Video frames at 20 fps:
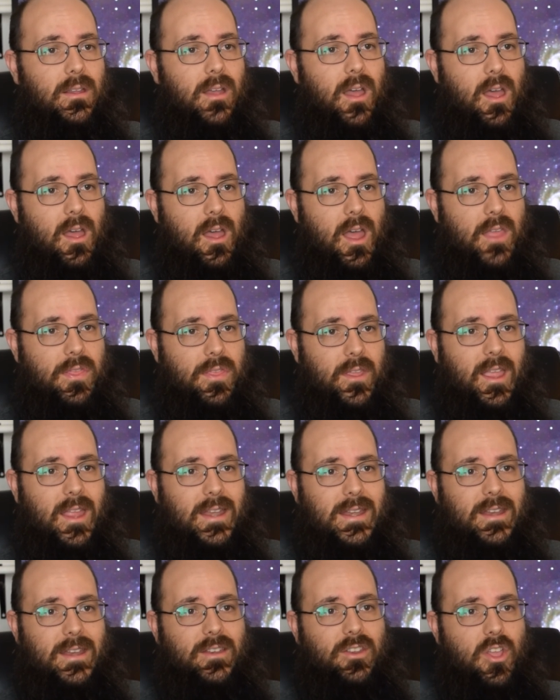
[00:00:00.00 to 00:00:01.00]
I think
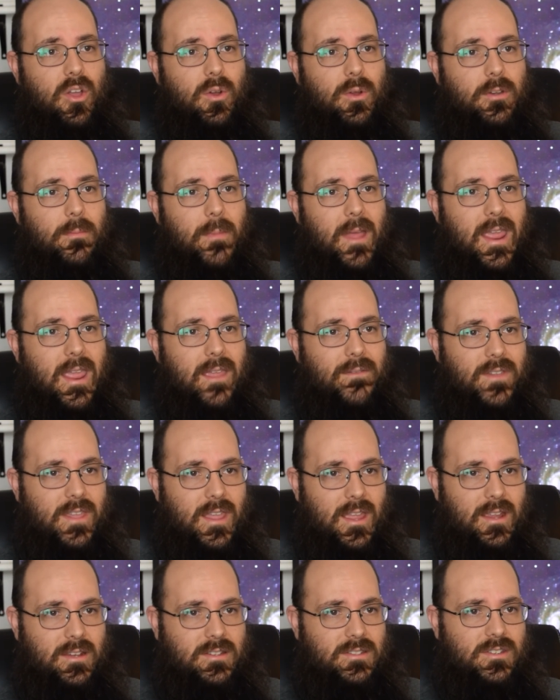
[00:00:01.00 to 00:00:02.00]
I need to go into my
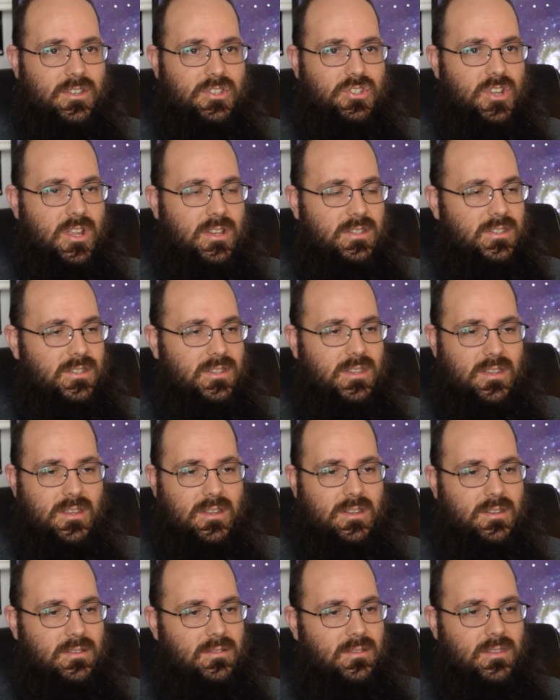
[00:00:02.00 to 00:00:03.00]
AVX and adjust
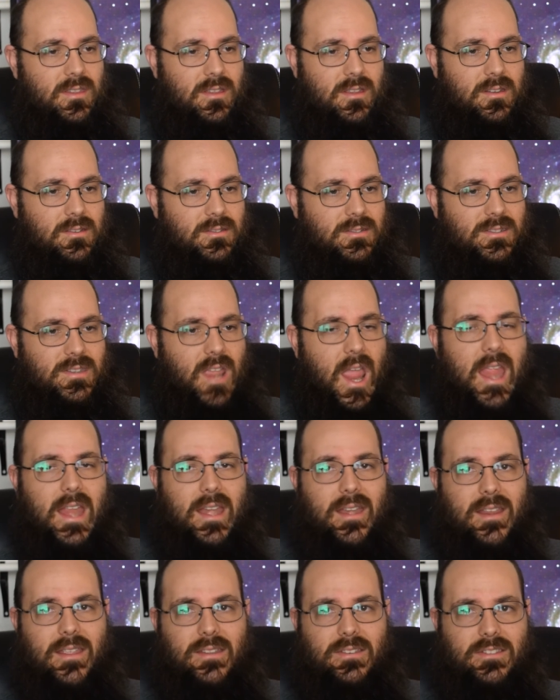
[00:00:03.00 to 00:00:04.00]
the
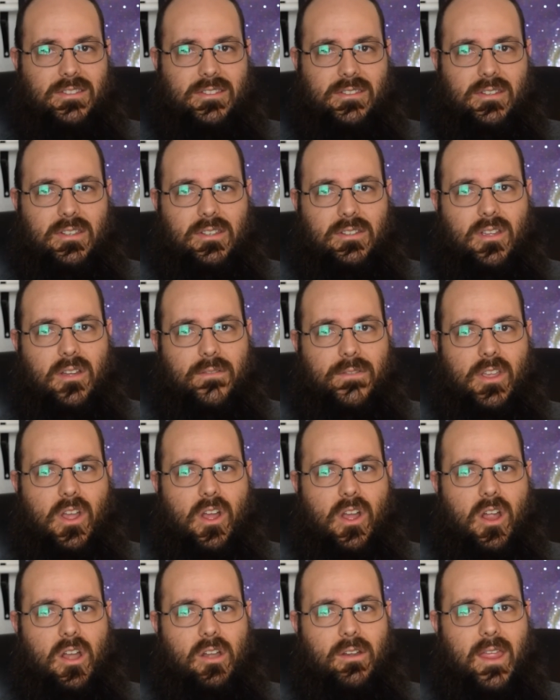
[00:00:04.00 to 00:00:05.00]
tightness of the
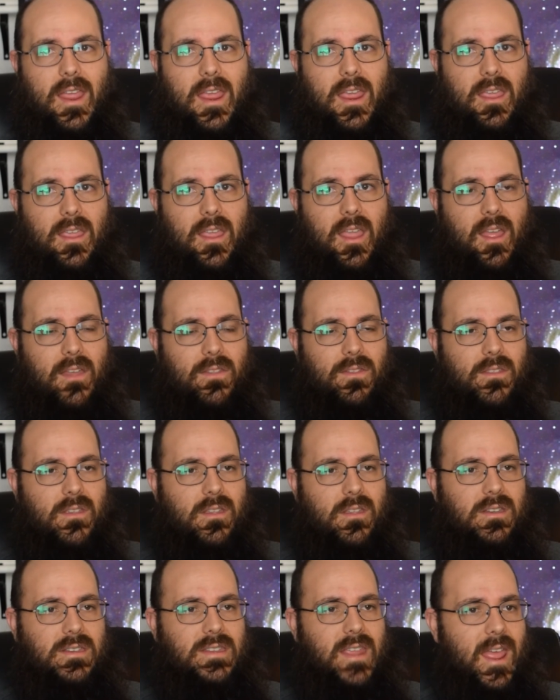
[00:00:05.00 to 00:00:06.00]
RA and
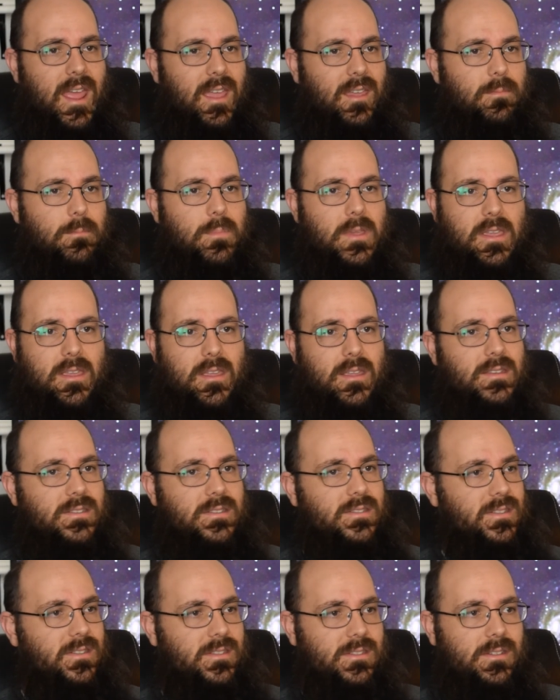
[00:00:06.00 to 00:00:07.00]
the deck,
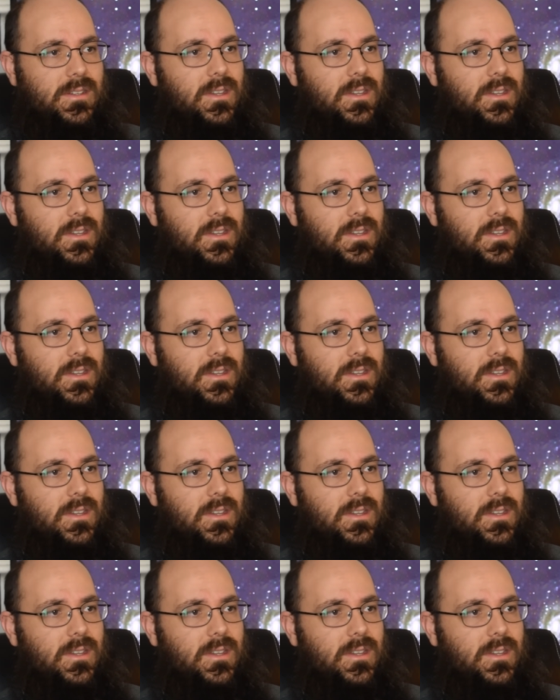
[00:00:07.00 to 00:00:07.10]
because,